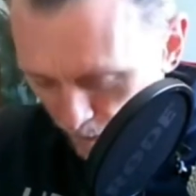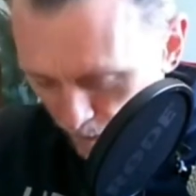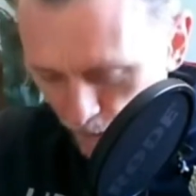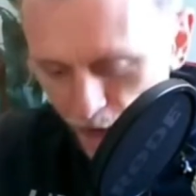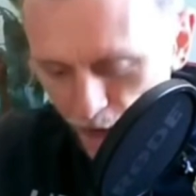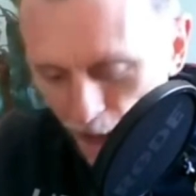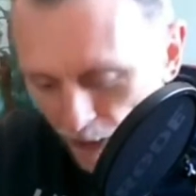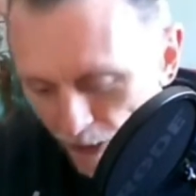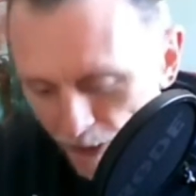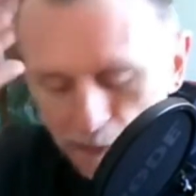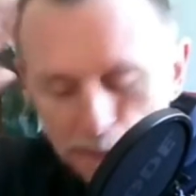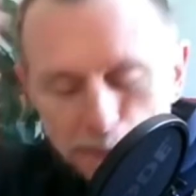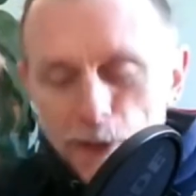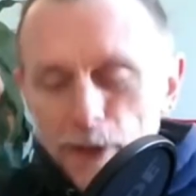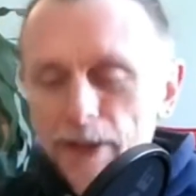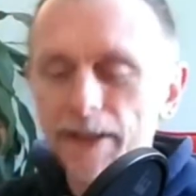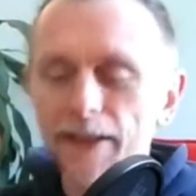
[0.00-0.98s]
salient
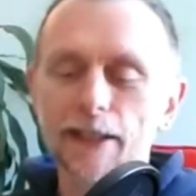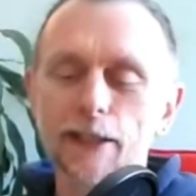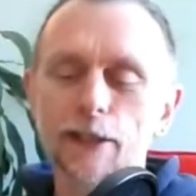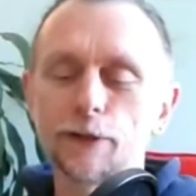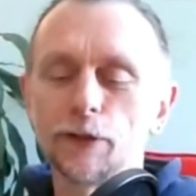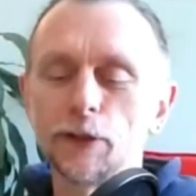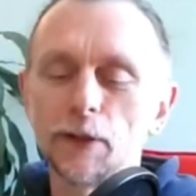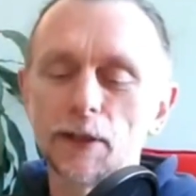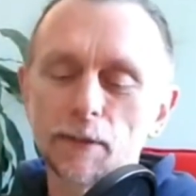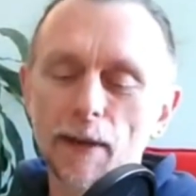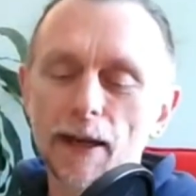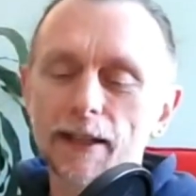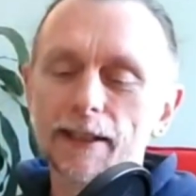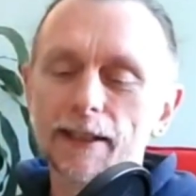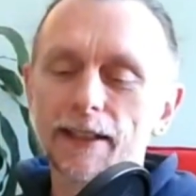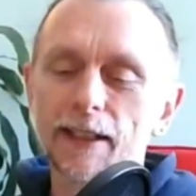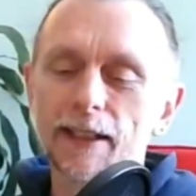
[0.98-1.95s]
point the interview is
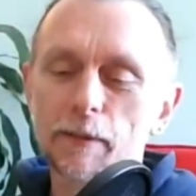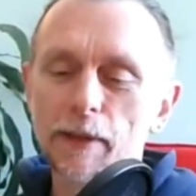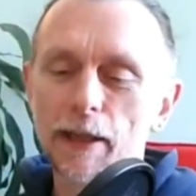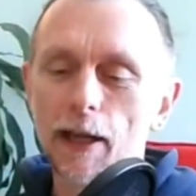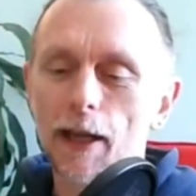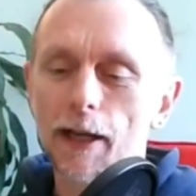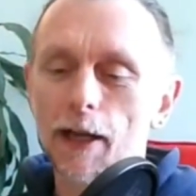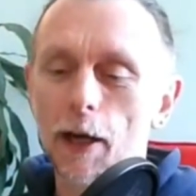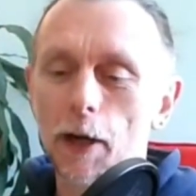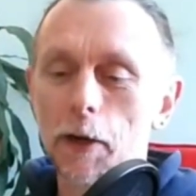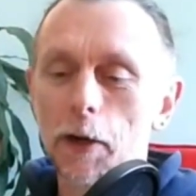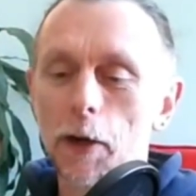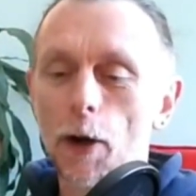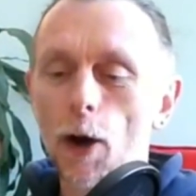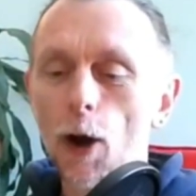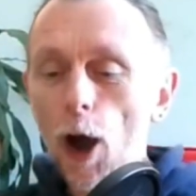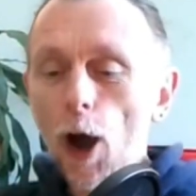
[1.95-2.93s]
making, it'll be like a
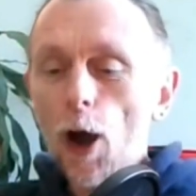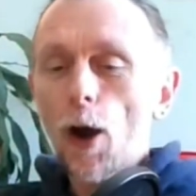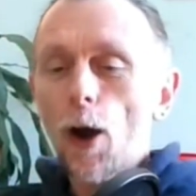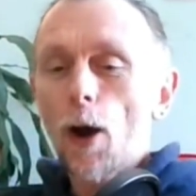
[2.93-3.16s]
oh,